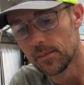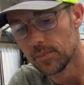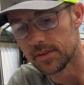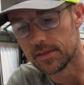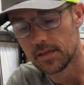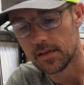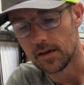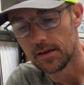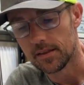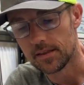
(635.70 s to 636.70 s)
But
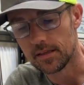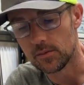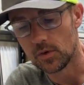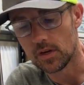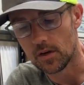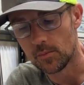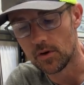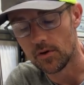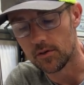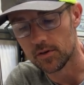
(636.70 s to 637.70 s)
then we're going to
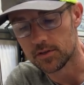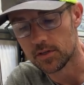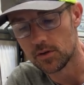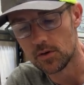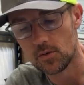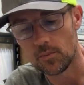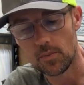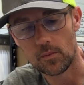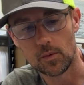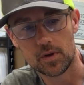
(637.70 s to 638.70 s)
move over to
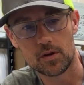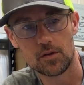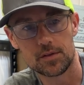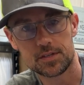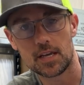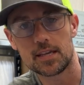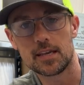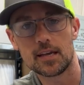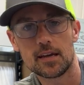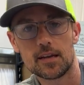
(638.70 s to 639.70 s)
what we call the
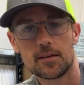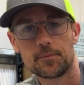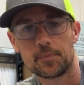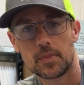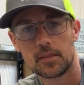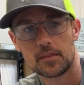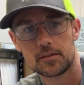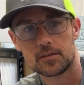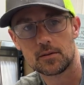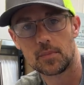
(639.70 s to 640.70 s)
shaky head.
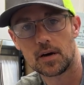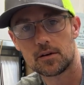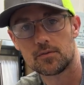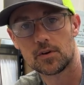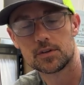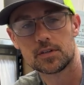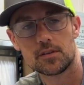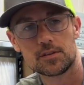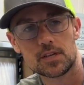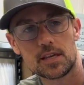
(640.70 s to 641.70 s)
This is a modern version of
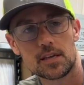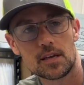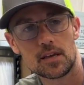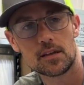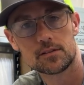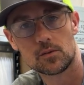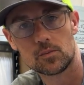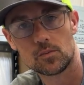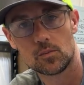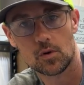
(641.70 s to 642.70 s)
the shaky head. So
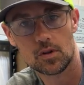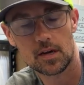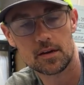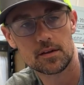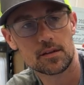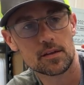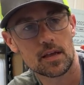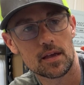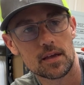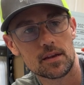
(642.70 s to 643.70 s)
Warlock
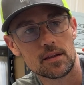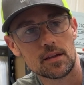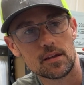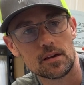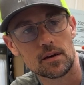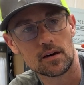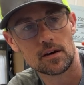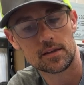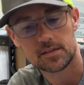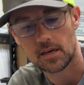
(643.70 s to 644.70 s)
head.
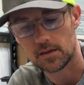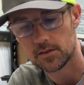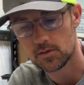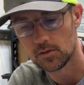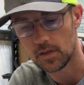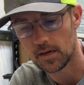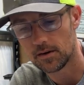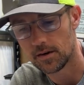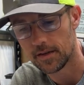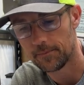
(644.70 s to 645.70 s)
It's got a screw lock
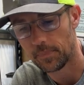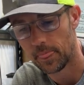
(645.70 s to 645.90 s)
on it.